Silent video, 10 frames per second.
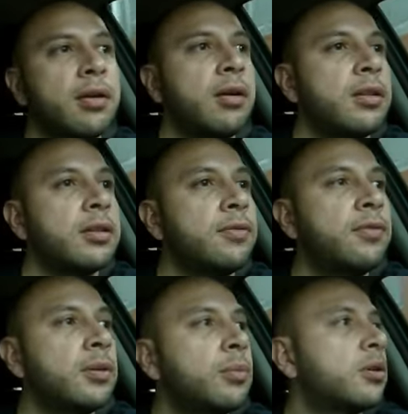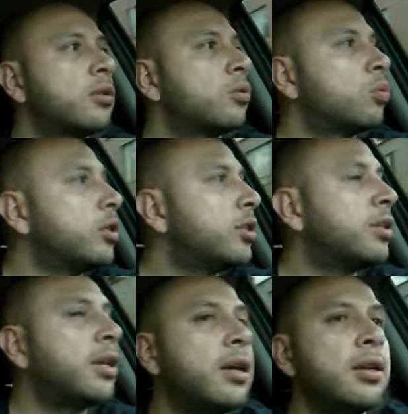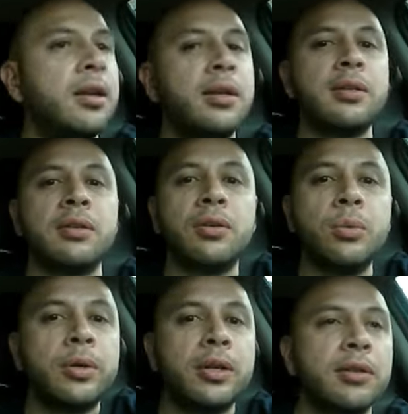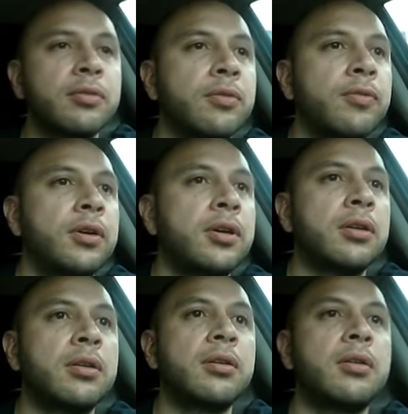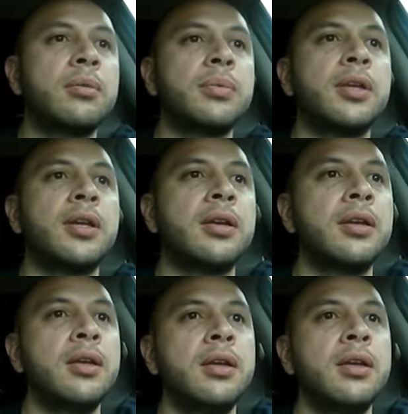all these females is witches nowadays, and nobody gives a fuck, you know what I'm saying?